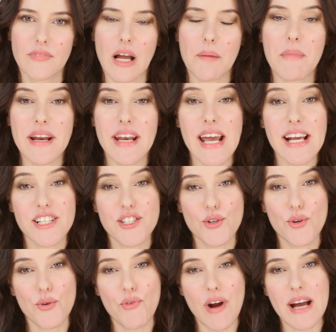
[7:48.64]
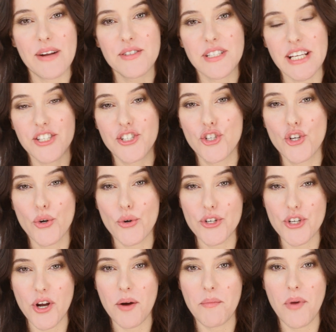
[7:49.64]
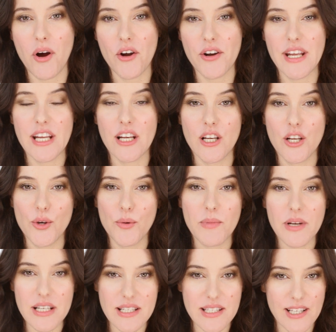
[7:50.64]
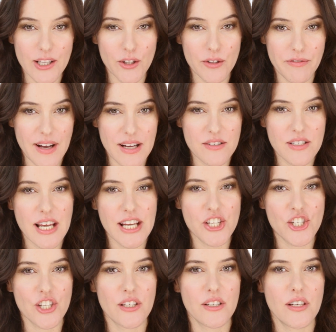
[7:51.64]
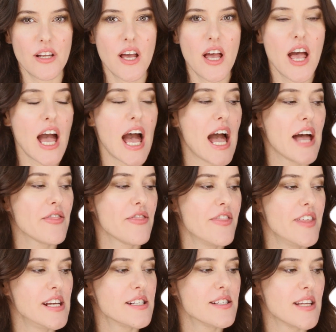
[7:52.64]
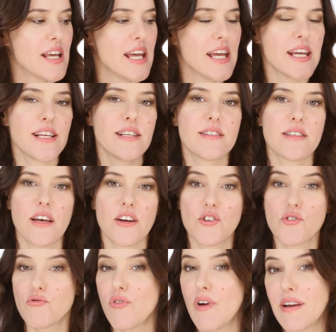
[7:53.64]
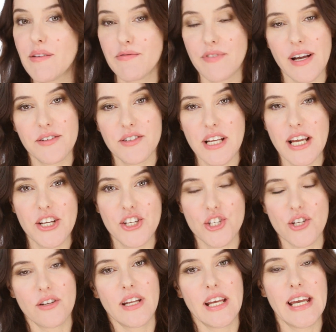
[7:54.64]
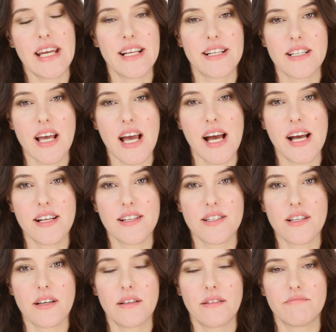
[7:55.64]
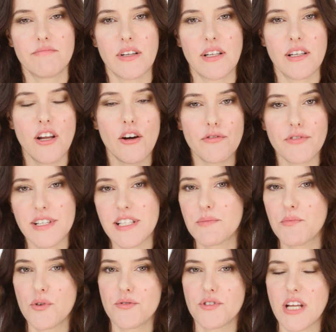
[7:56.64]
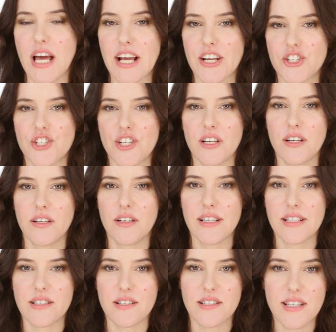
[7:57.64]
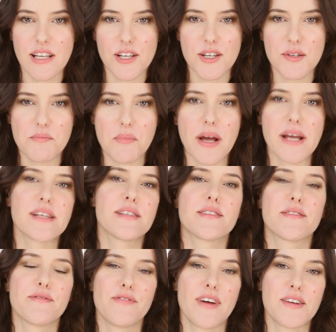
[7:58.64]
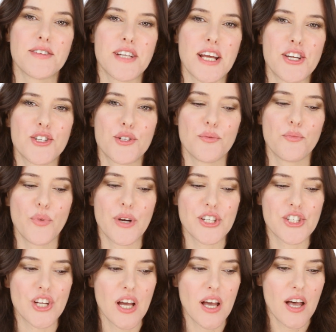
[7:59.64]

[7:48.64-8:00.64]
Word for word: My next all rounder is Giorgio Armani Luminous Silk Foundation, and this is a great foundation. It has a, a lovely smooth texture, it's a silicon based foundation which